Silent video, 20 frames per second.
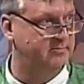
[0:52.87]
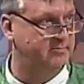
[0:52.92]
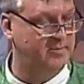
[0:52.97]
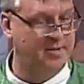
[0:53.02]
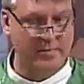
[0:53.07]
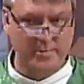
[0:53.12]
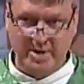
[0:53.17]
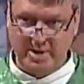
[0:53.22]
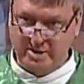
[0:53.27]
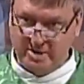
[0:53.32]

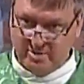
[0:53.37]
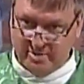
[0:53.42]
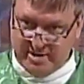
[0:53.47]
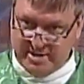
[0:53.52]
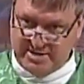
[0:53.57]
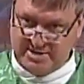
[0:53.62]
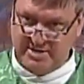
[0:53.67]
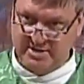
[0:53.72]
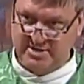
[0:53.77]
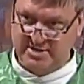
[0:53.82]
Let me
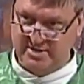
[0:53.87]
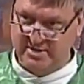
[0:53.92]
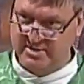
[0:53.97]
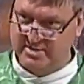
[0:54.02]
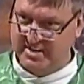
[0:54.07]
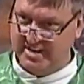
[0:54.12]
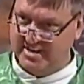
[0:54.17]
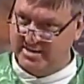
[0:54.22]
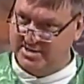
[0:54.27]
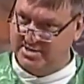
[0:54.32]
increase its
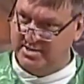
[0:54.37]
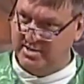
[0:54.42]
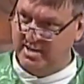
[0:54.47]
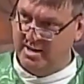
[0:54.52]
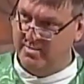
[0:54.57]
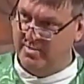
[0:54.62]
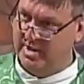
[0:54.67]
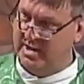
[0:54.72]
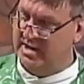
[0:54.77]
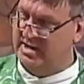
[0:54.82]
intensity,
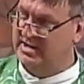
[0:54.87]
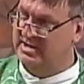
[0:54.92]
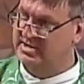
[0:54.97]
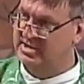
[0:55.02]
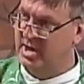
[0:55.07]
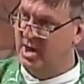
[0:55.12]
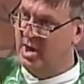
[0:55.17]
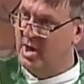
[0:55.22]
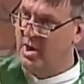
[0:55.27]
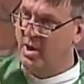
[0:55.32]
because
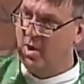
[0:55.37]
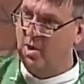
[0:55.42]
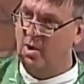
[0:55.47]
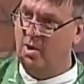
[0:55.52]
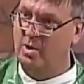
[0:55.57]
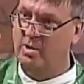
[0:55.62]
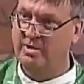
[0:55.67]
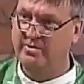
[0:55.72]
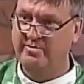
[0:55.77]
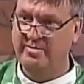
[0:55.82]

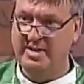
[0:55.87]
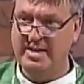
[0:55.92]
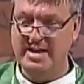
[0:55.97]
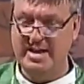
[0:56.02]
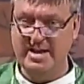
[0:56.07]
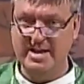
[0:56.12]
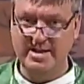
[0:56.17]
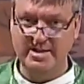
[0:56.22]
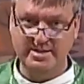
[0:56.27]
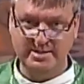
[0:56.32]
all of
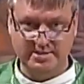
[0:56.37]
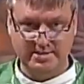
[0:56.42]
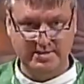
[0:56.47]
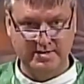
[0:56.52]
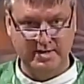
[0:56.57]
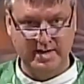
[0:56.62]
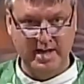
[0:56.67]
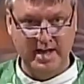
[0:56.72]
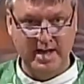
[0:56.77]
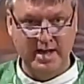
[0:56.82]

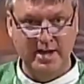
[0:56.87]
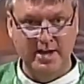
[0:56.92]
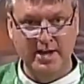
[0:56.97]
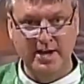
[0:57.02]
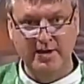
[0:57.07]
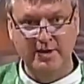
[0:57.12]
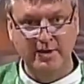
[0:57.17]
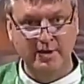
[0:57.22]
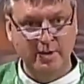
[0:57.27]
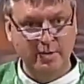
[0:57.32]
these
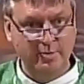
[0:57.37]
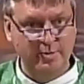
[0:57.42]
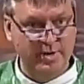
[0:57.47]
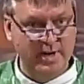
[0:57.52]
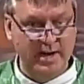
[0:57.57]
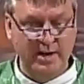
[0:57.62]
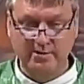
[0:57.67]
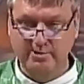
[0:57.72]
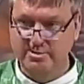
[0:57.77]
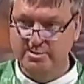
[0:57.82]
need to go
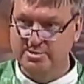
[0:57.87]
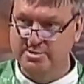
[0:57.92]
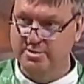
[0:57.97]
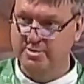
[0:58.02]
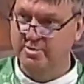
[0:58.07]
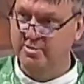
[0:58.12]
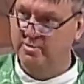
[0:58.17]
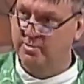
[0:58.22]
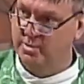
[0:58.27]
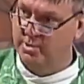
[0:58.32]
down to
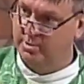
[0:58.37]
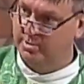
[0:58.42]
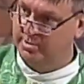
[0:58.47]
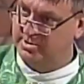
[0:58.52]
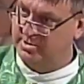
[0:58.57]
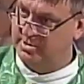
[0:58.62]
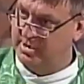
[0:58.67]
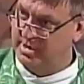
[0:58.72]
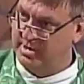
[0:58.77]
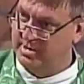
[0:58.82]
the
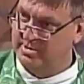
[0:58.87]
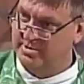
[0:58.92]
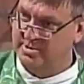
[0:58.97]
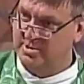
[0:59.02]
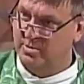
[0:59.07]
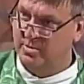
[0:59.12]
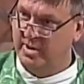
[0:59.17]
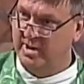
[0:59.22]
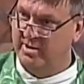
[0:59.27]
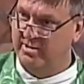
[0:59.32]
root,
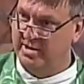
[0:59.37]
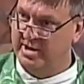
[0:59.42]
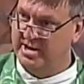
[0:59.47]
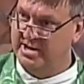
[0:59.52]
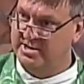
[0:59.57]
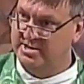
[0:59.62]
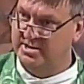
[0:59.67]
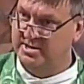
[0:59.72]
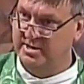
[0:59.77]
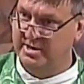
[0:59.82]
to where
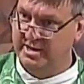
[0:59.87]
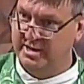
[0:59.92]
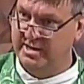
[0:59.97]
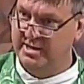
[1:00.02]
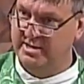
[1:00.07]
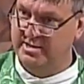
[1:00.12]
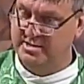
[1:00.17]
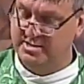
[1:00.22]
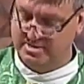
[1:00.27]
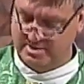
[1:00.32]
these
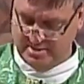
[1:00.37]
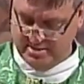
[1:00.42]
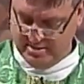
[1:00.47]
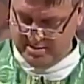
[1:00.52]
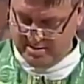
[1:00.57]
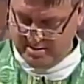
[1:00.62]
things,